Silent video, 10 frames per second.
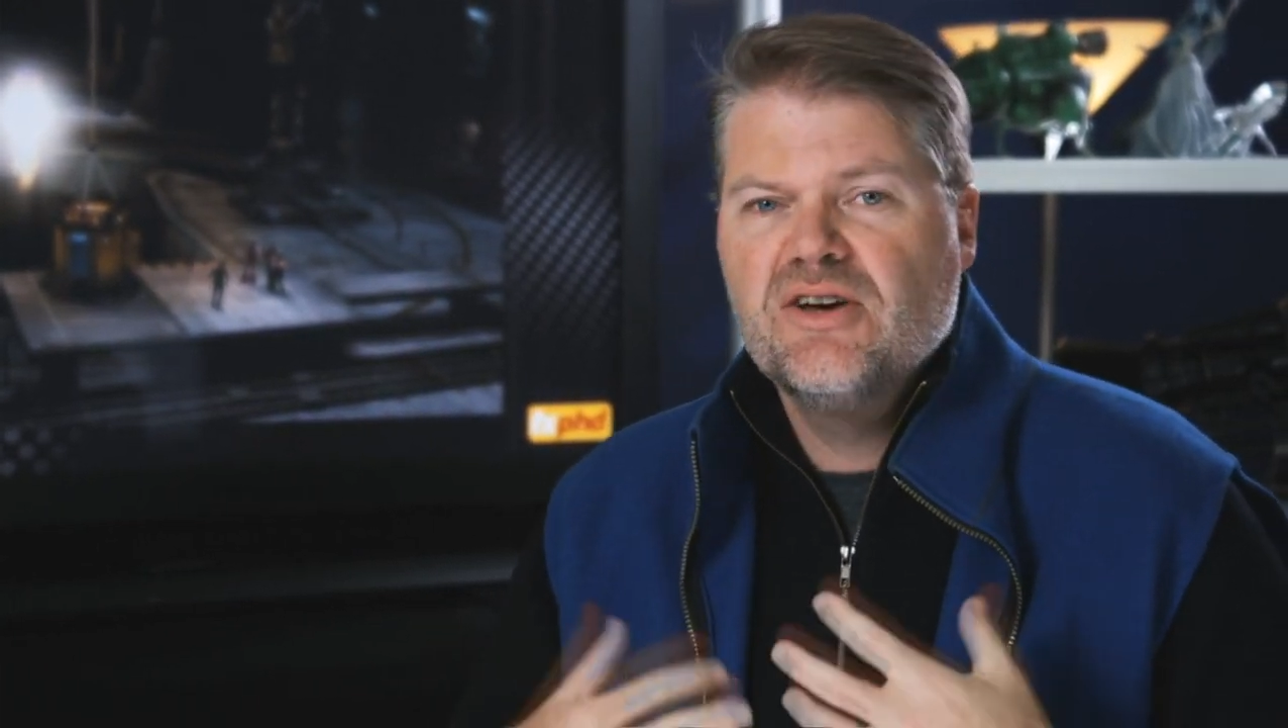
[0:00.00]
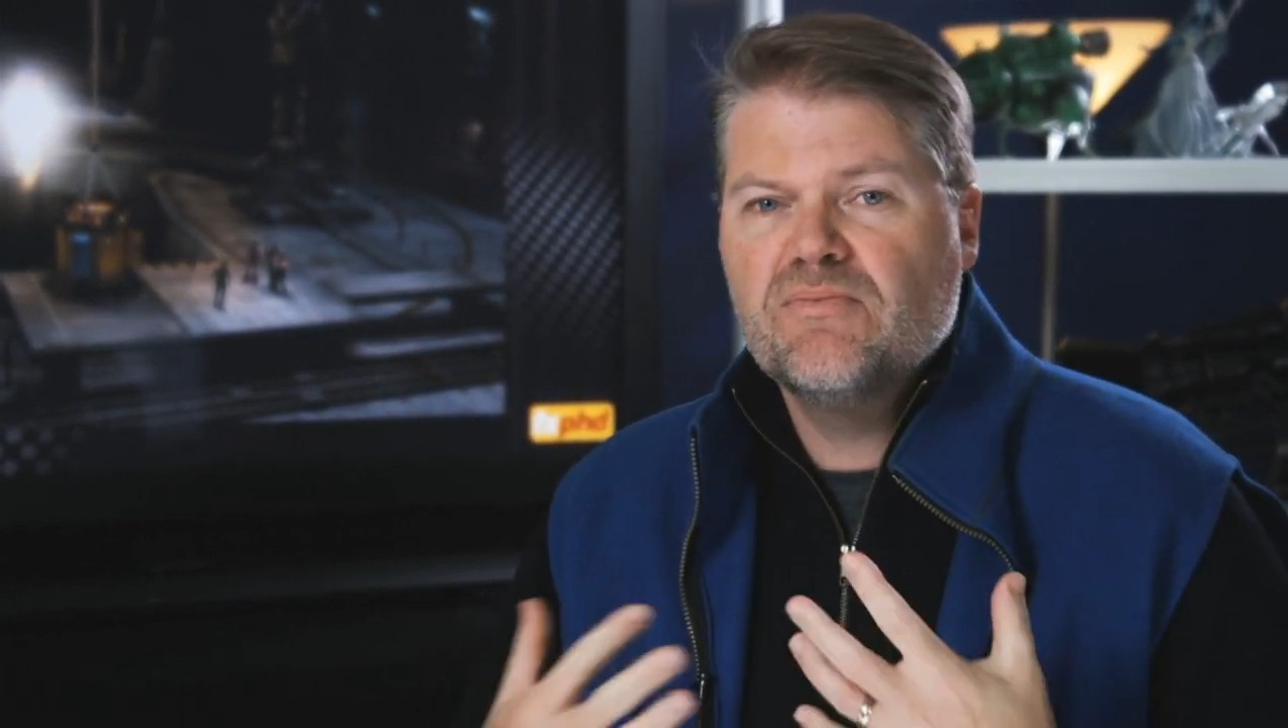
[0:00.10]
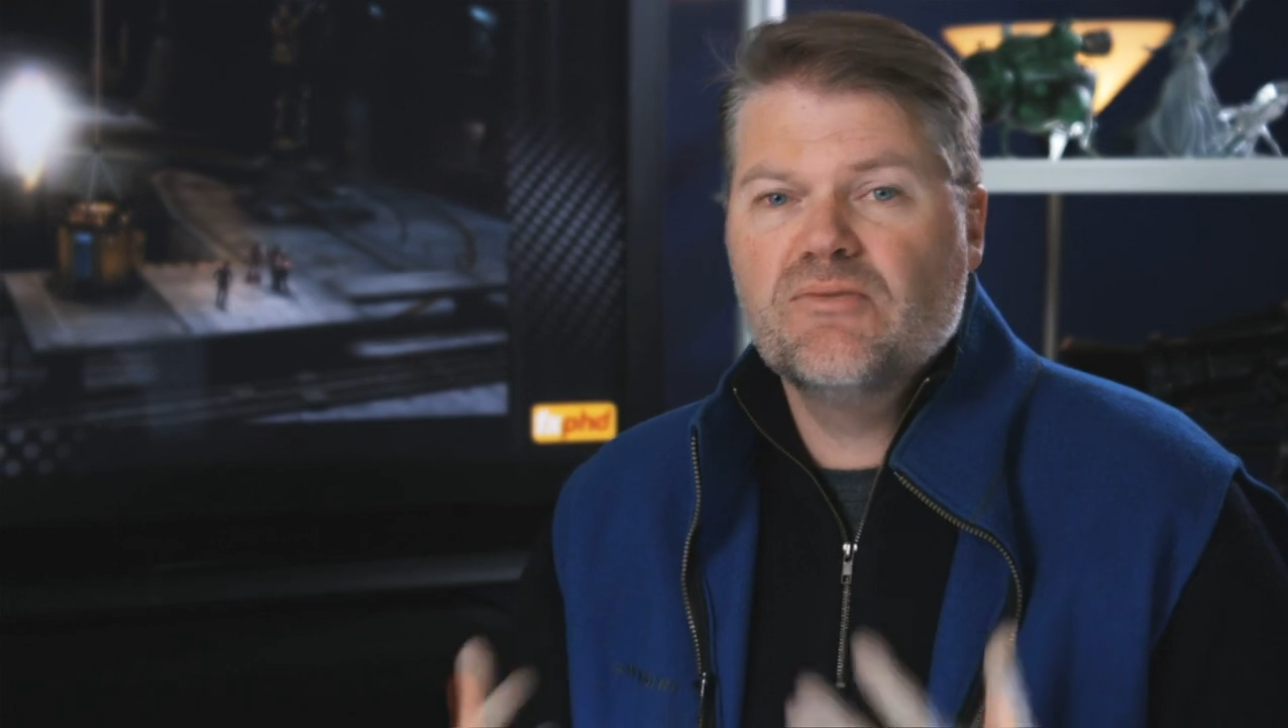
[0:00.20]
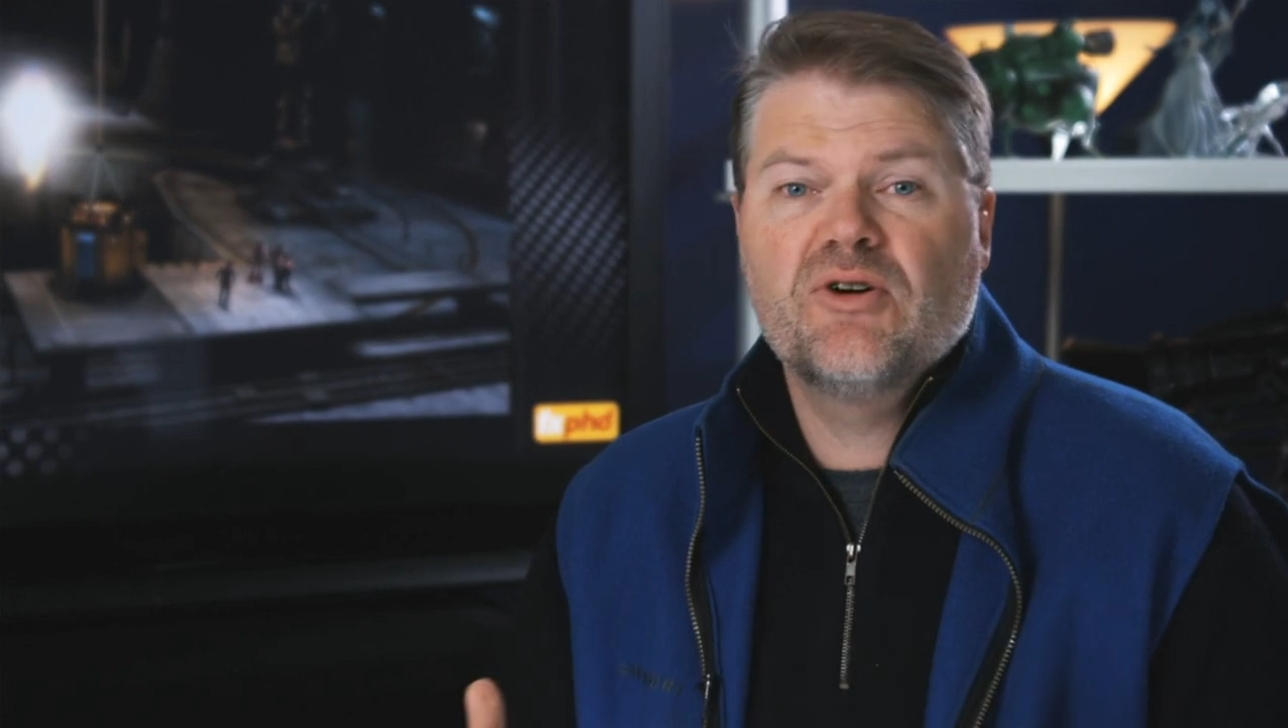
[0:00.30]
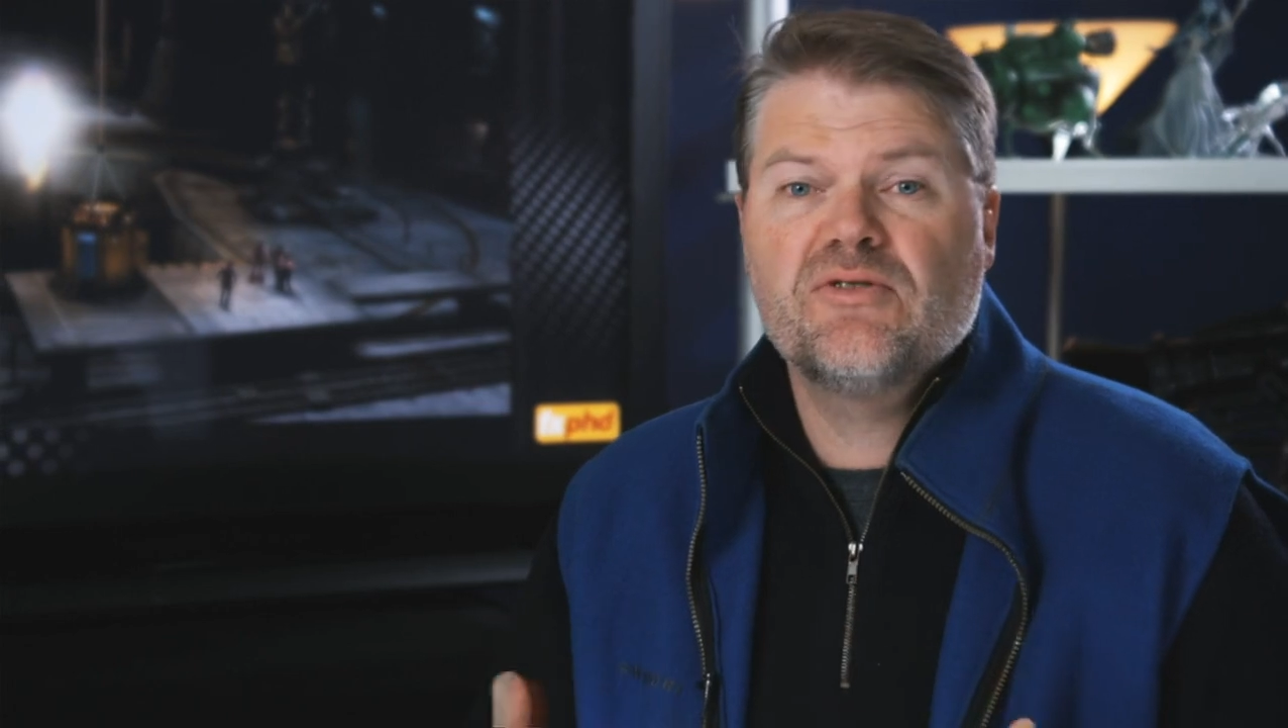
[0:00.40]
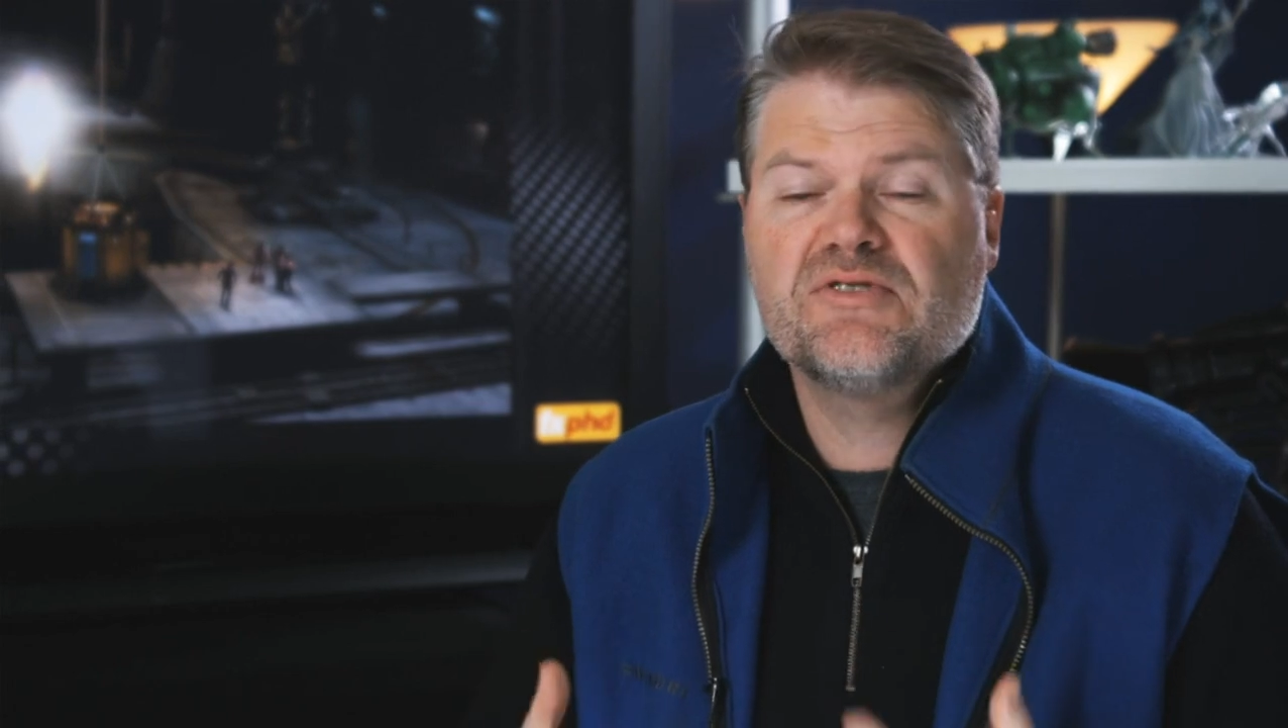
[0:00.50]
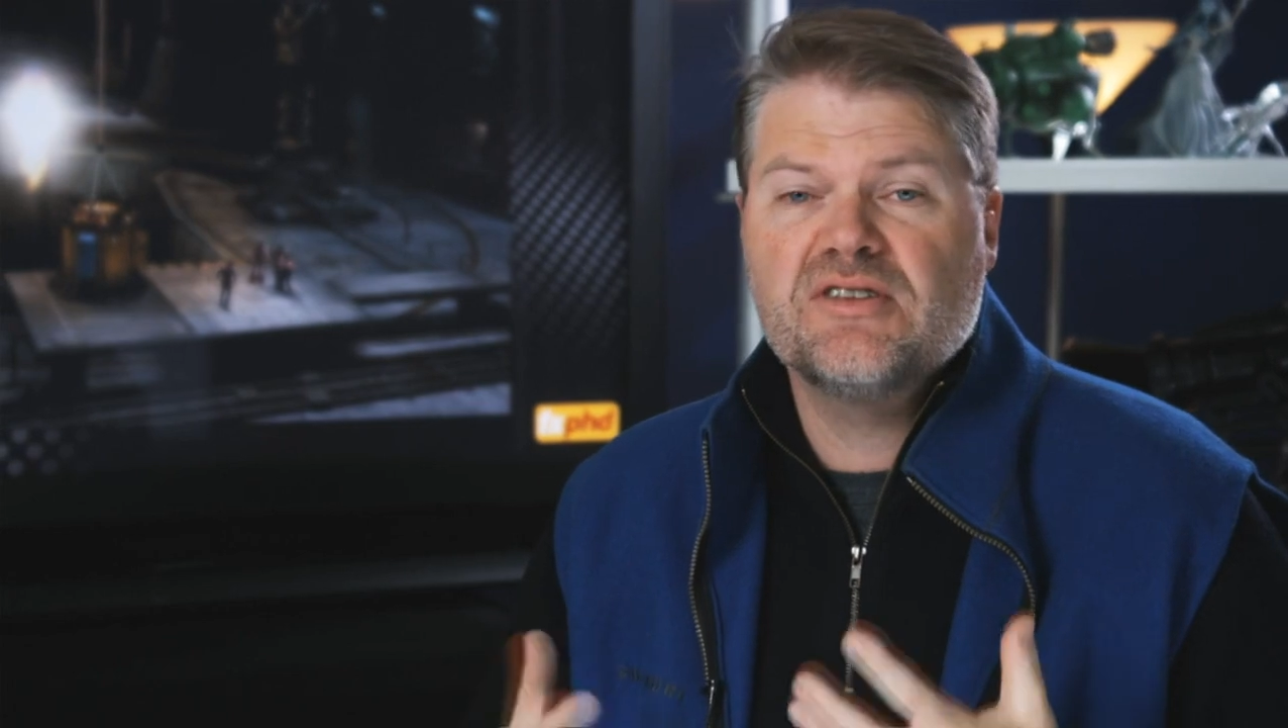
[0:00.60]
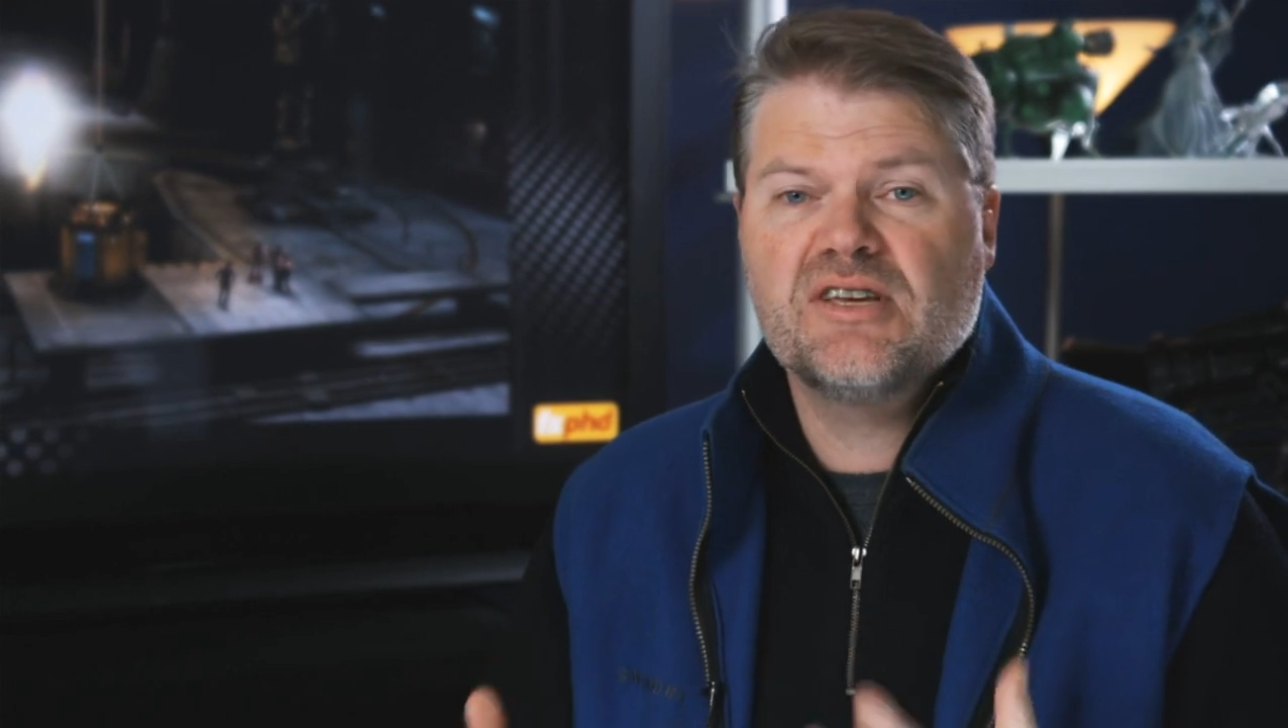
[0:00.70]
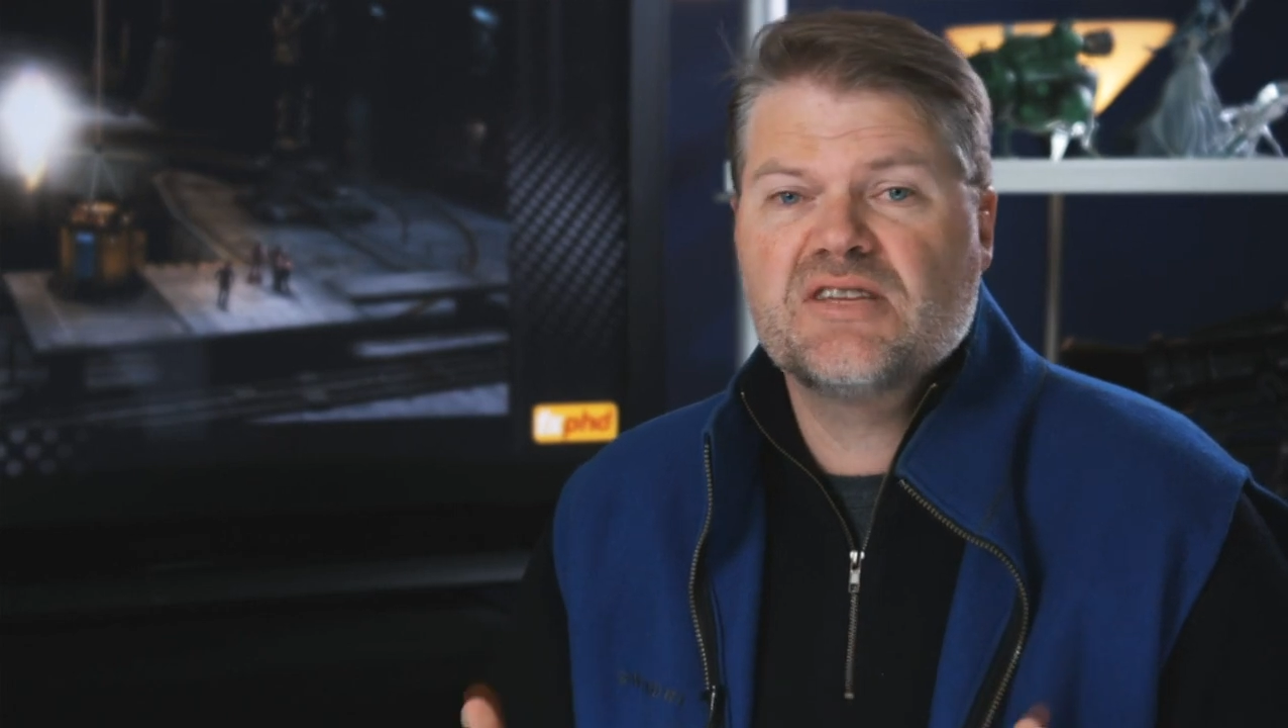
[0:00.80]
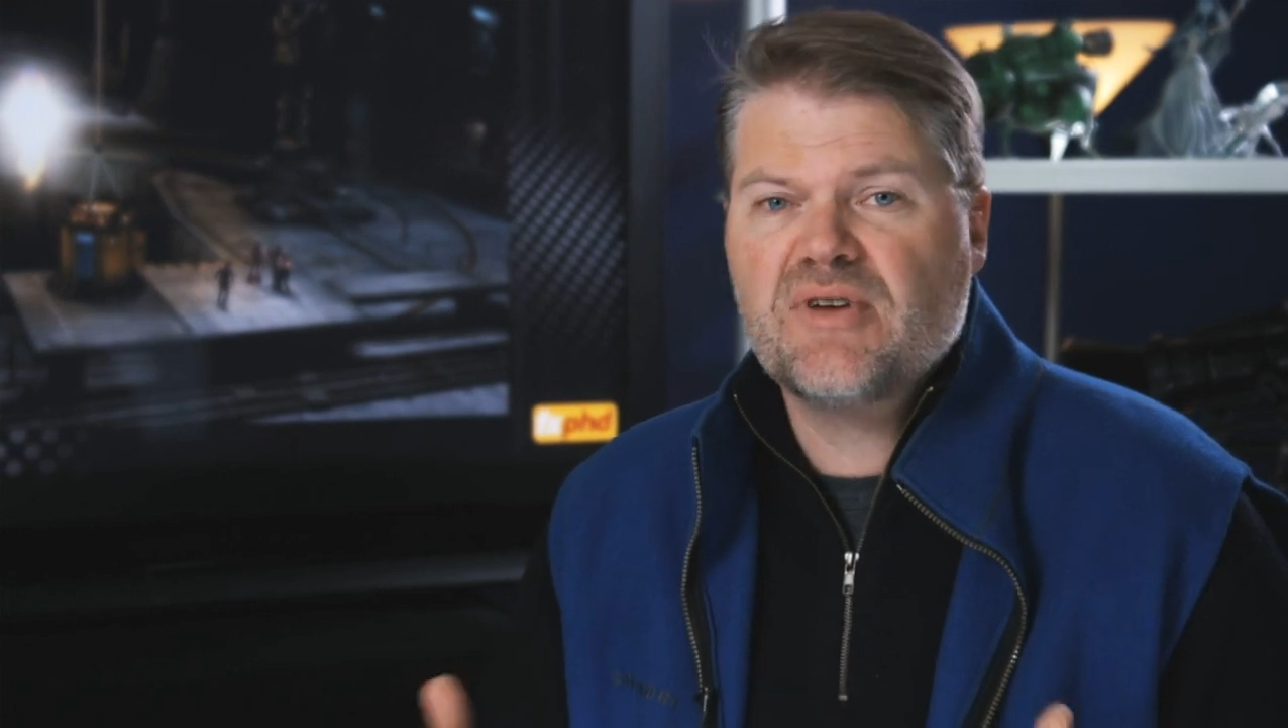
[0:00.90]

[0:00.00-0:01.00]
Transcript: models and things we